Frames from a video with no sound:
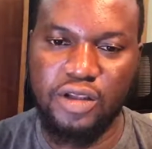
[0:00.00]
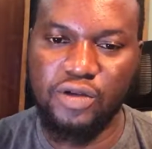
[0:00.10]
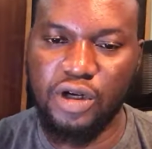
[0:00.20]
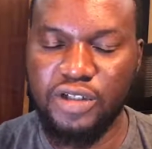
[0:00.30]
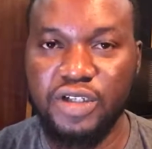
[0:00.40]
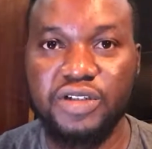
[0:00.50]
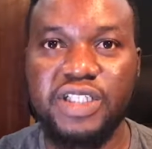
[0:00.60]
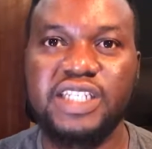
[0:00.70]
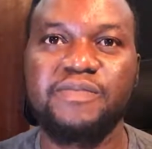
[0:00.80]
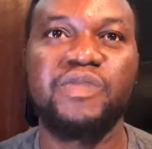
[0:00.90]
You also
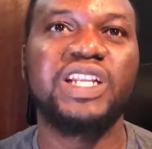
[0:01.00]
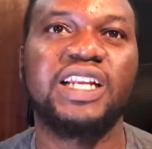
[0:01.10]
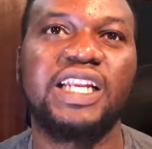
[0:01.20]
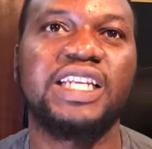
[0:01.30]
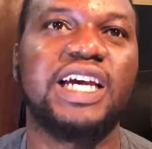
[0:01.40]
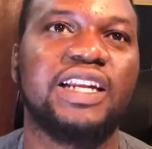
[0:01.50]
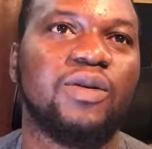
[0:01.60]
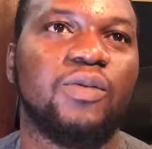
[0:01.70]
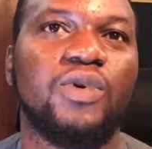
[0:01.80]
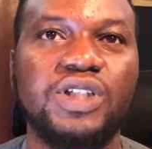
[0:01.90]
notice immediately that
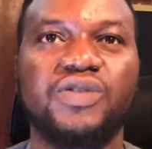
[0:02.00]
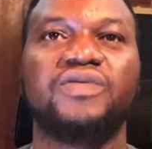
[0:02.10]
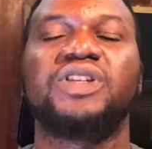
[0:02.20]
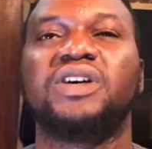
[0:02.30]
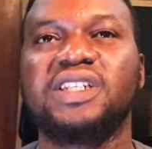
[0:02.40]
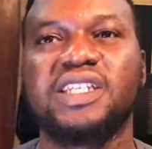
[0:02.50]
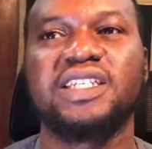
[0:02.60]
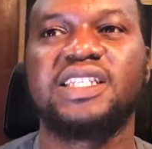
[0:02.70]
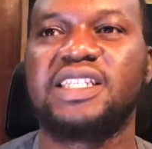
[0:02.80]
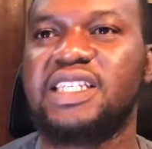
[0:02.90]
once we've done
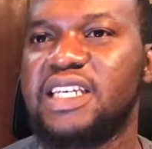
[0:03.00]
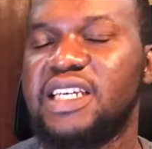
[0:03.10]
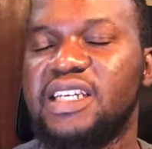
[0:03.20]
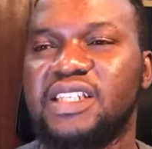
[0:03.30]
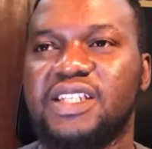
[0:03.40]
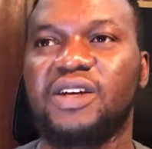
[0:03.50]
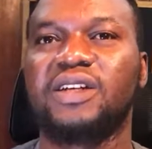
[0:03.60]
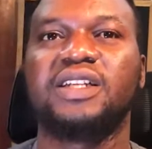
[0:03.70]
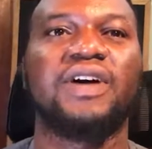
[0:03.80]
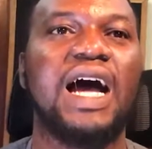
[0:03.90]
this,
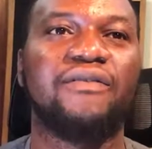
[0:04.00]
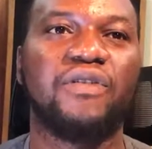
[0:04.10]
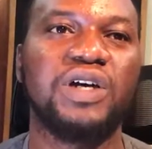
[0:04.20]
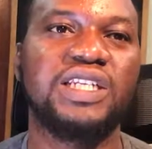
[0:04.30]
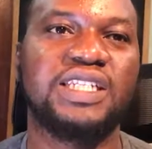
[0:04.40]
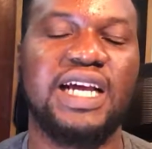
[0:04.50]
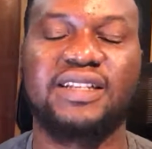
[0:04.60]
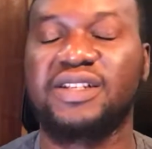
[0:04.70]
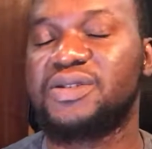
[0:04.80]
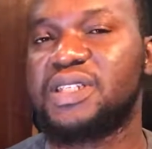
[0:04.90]
her voice
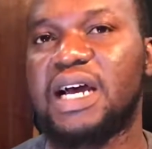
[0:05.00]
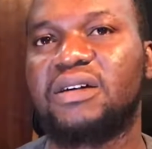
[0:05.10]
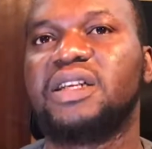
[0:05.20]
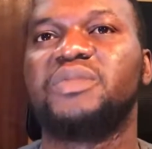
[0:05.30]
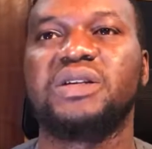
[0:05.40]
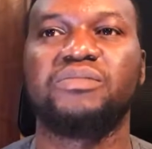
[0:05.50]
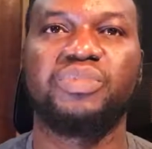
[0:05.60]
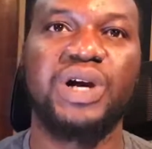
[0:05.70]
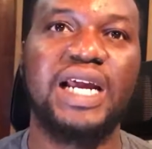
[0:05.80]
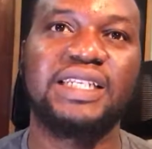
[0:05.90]
starts to sound a bit
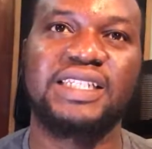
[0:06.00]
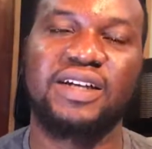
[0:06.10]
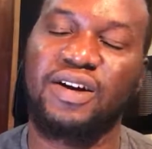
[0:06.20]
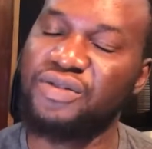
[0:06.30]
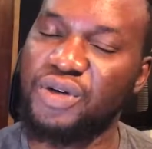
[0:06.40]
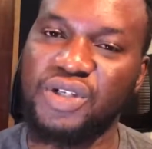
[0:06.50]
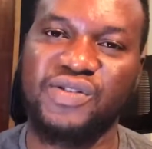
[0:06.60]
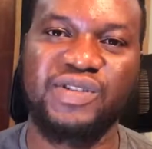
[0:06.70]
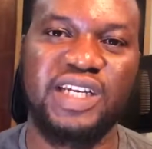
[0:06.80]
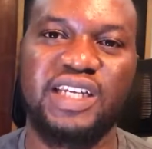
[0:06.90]
bright. Of course,
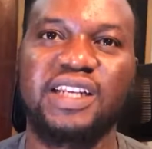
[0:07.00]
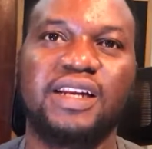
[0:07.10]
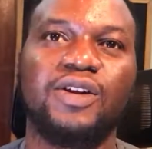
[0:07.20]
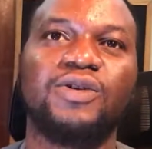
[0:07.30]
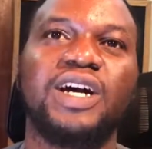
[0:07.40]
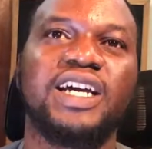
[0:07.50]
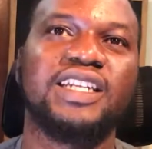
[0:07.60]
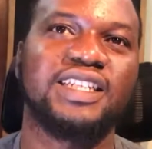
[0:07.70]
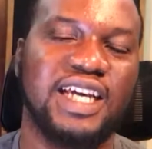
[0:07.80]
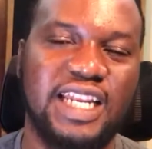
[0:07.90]
we've taken the low
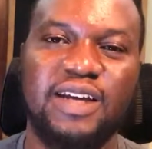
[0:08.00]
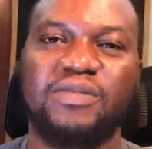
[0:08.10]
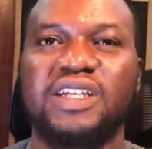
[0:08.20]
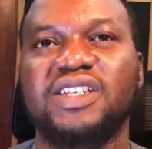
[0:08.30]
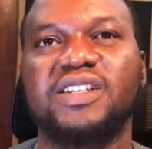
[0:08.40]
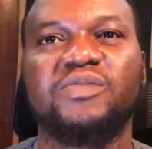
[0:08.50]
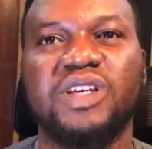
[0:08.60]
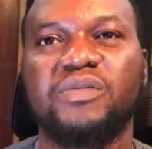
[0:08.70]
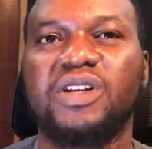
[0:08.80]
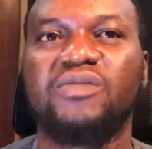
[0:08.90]
end, and then there's going to be
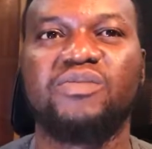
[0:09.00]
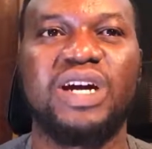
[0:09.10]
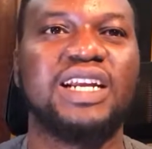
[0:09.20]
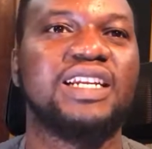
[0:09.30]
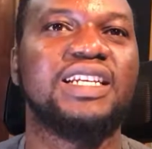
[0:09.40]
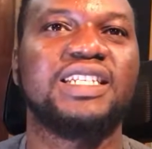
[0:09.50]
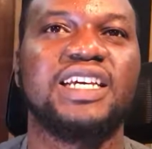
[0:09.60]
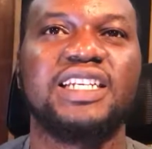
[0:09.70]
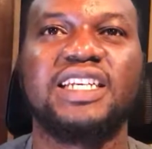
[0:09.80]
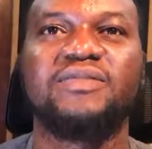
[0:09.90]
a bit of brightness,
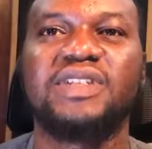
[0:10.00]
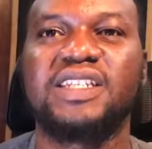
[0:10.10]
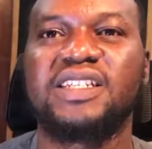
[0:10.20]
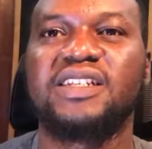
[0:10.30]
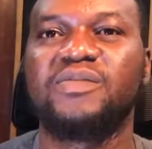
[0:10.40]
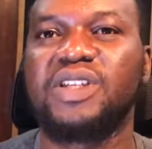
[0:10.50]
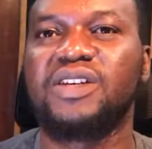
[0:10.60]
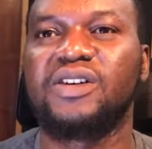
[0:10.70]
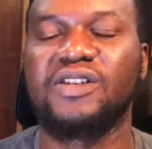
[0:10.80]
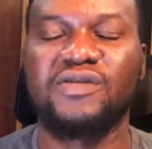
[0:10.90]
and then there's going to be
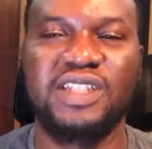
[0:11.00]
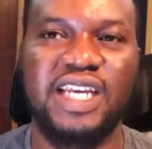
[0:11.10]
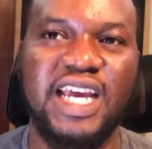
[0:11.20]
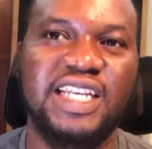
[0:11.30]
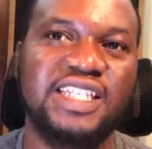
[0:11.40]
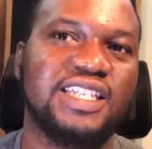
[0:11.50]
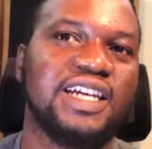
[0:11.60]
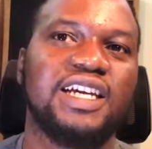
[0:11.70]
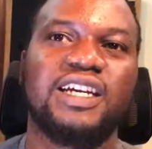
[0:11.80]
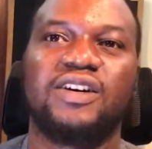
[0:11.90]
all of the S,
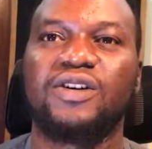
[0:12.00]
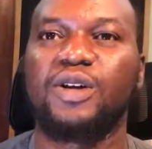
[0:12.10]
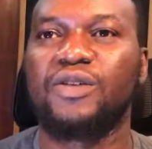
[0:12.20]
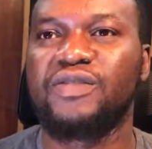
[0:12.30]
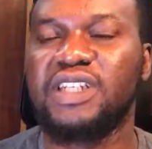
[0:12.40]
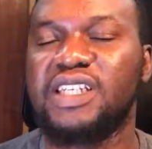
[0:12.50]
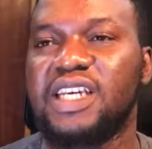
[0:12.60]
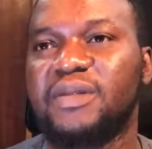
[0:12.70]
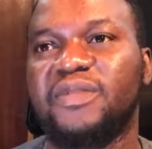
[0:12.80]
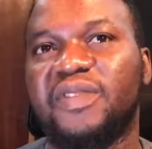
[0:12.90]
all of the
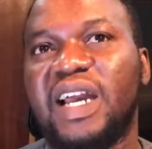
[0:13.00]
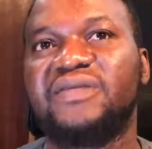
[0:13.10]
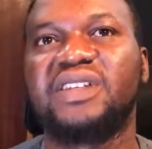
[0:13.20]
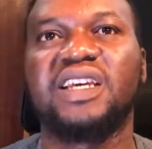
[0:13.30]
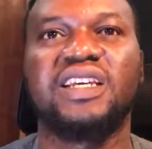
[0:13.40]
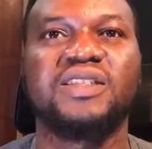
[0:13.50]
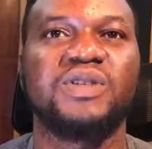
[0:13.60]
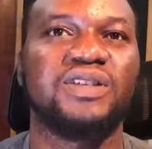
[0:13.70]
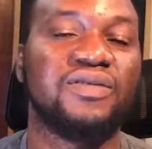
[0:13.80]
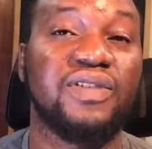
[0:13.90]
5Ks,
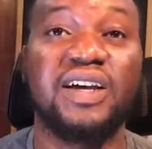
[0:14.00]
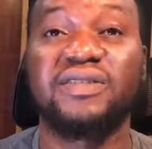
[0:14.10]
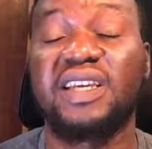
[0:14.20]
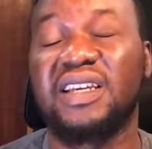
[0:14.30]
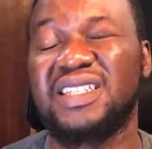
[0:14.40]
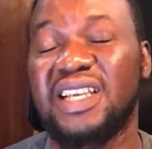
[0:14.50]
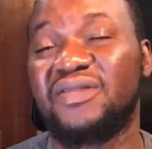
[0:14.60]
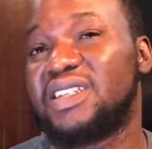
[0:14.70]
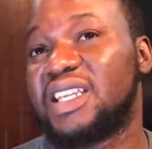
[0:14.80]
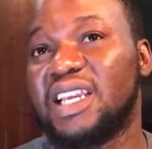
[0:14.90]
between 5K,
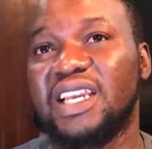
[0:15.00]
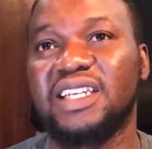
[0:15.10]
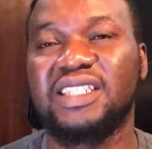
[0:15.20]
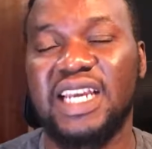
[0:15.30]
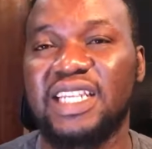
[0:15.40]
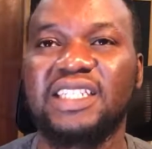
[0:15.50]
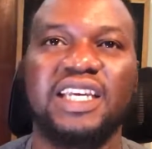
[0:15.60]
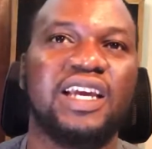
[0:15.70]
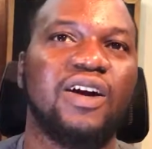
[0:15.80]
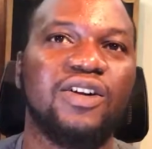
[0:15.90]
7K,
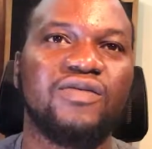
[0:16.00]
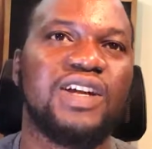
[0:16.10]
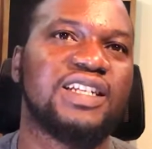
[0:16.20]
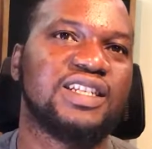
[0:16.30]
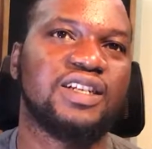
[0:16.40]
10K, all of that's